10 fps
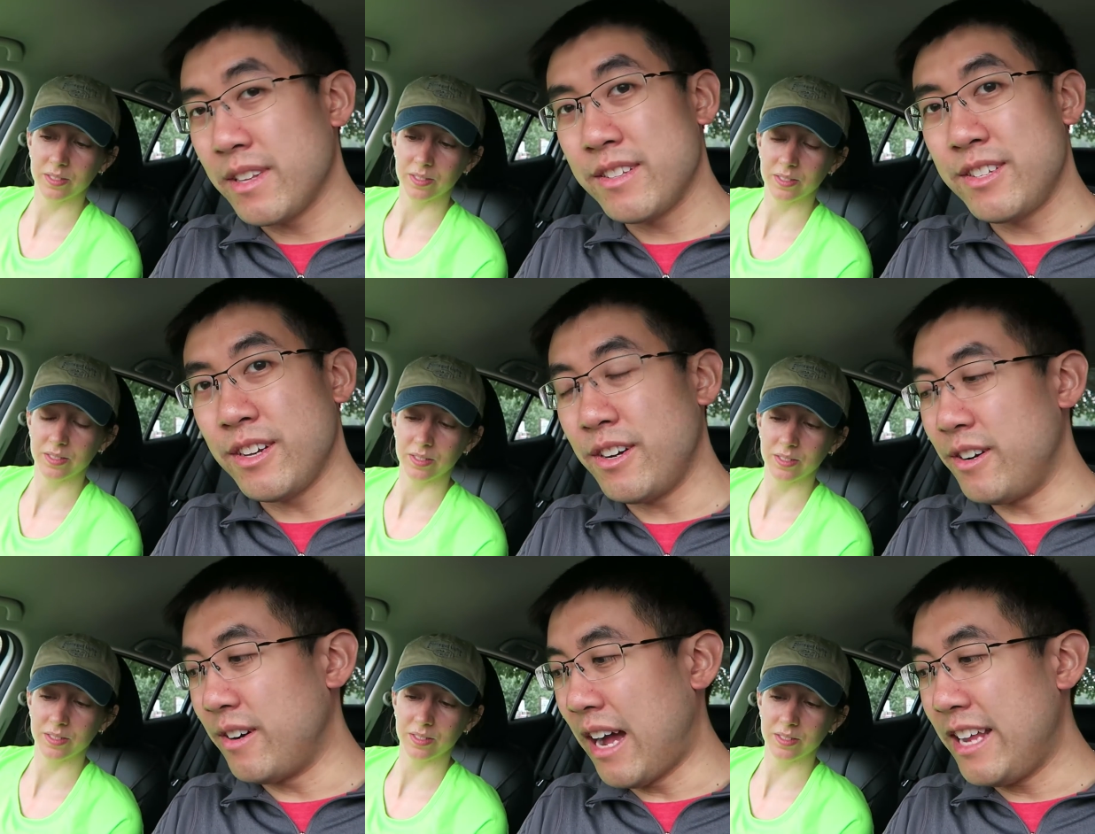Speaker 1: And so
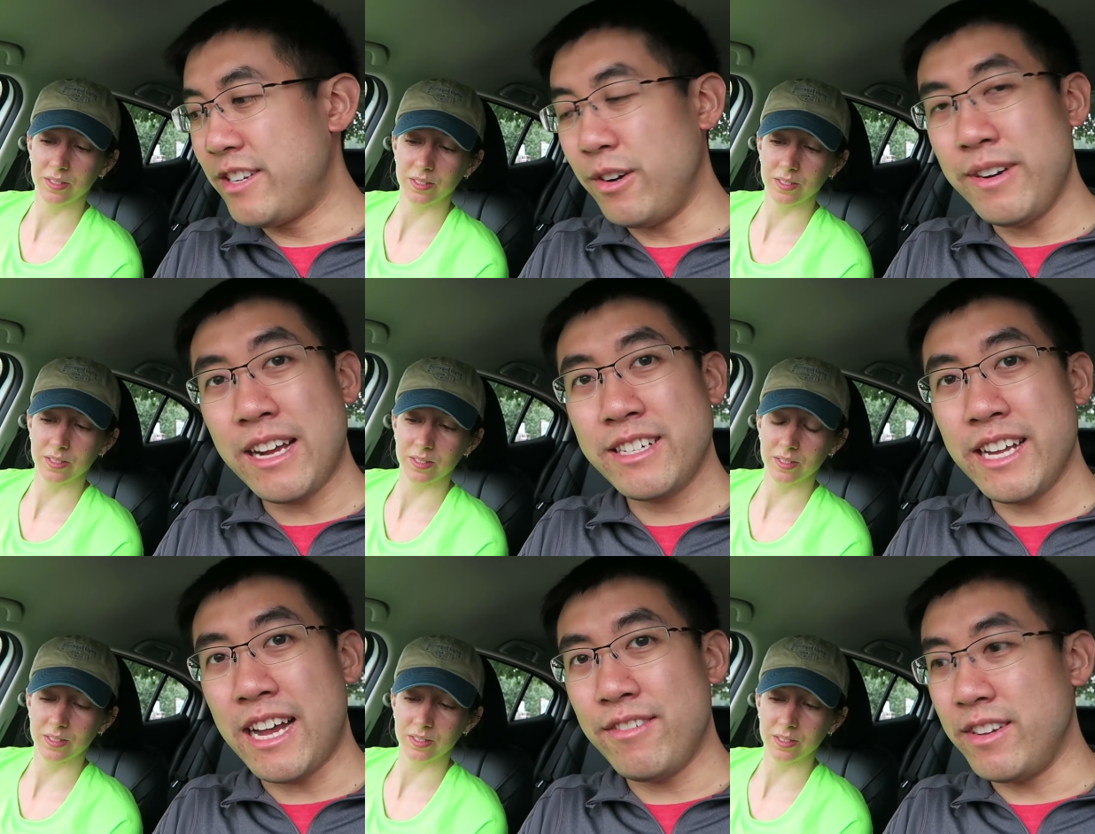I don't actually
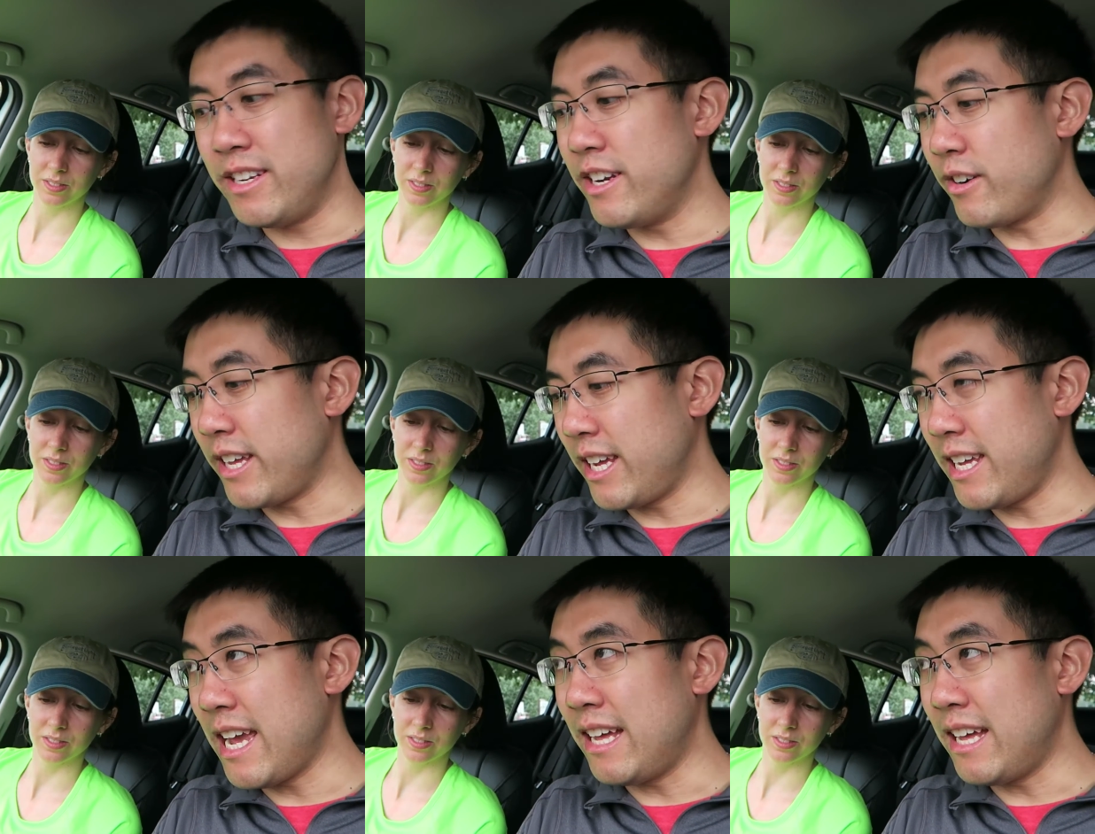have a Nidoking